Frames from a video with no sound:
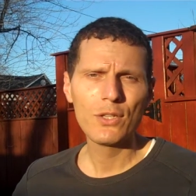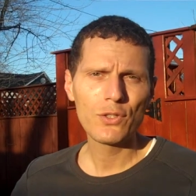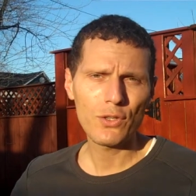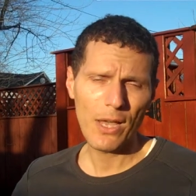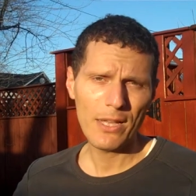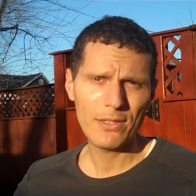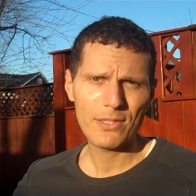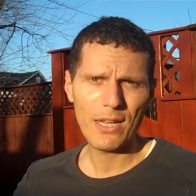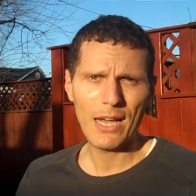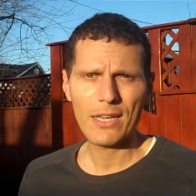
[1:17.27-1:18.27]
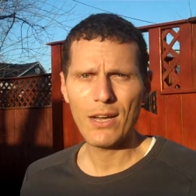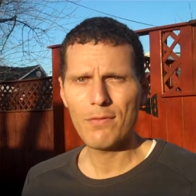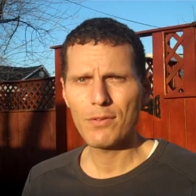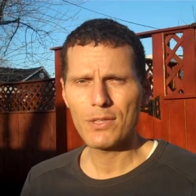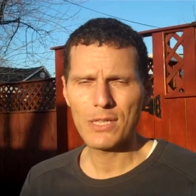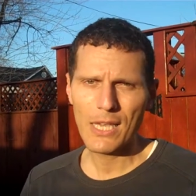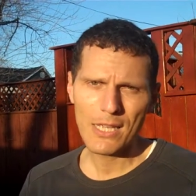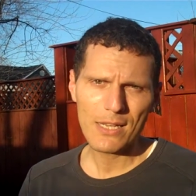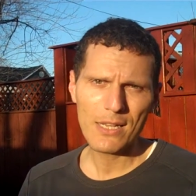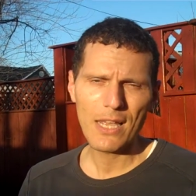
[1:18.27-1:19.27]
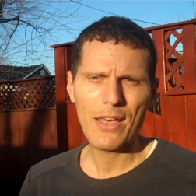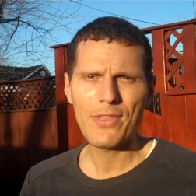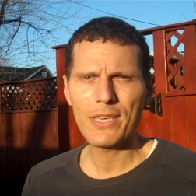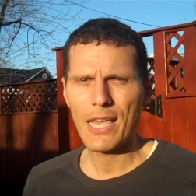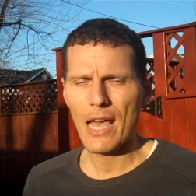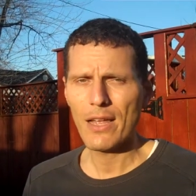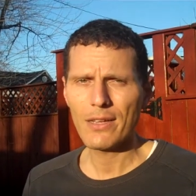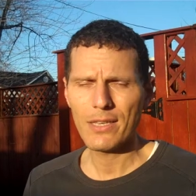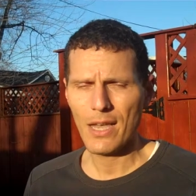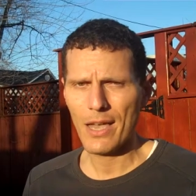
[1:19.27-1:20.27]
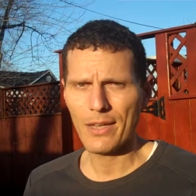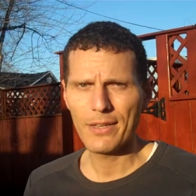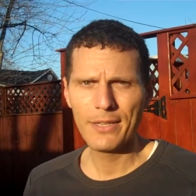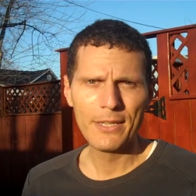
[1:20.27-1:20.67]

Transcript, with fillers: So hence, I cover the yin and the yang.